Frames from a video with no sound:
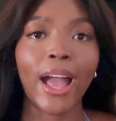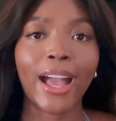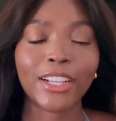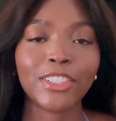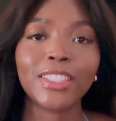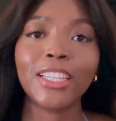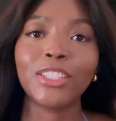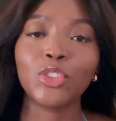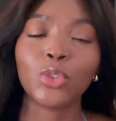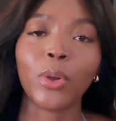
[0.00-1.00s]
actually
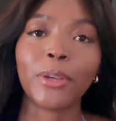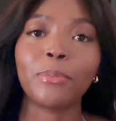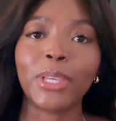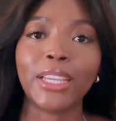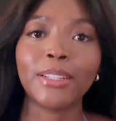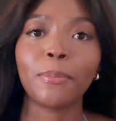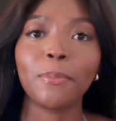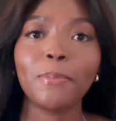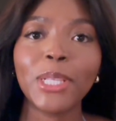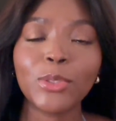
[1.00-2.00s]
enjoy being
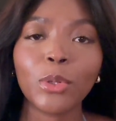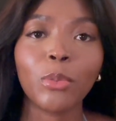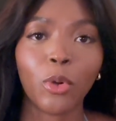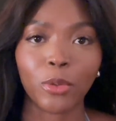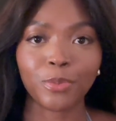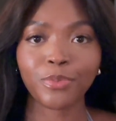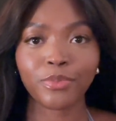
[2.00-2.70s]
miserable.